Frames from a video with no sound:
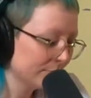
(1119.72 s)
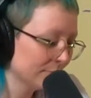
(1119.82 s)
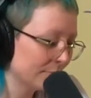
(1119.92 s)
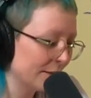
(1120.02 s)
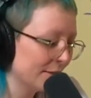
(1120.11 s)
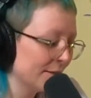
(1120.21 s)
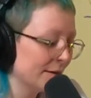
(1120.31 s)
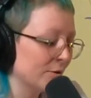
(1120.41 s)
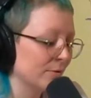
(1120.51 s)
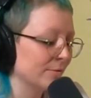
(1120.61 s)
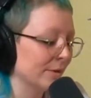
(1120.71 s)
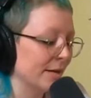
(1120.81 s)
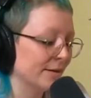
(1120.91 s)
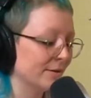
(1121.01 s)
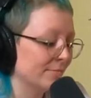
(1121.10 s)
Not that they don't
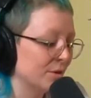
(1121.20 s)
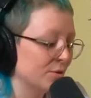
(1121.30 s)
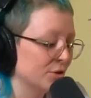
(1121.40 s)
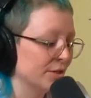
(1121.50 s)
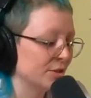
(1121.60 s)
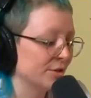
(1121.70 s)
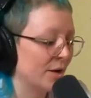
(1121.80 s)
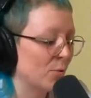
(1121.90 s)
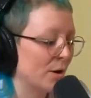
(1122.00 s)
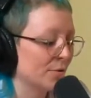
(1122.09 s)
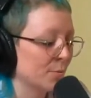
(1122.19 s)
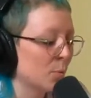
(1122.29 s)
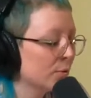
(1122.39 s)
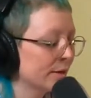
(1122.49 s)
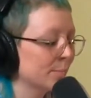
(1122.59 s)
like usually turn out well. The
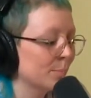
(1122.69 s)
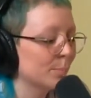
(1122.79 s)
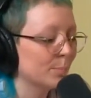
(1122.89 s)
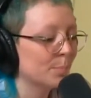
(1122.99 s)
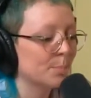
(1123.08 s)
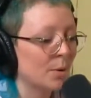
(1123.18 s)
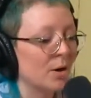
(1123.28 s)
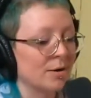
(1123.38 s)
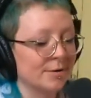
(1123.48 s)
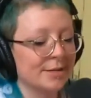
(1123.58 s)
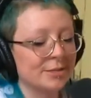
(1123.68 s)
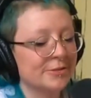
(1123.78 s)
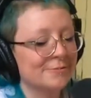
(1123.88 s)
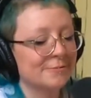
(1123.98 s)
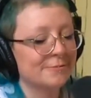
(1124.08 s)
pouring part
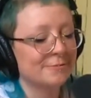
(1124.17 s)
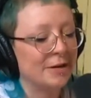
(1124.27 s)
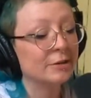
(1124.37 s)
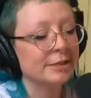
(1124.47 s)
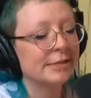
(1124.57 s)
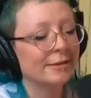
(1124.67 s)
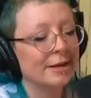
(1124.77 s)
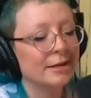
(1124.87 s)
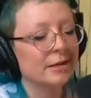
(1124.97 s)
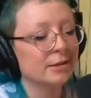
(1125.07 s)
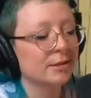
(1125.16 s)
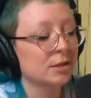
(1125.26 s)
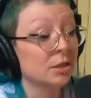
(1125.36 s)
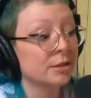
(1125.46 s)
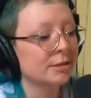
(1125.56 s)
is fairly like
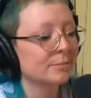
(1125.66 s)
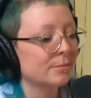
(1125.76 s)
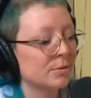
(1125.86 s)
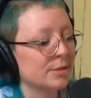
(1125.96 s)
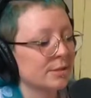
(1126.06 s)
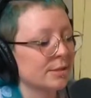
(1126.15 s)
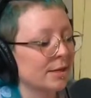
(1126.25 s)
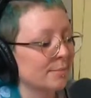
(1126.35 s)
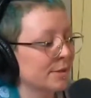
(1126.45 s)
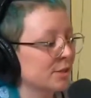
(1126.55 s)
good most of the time.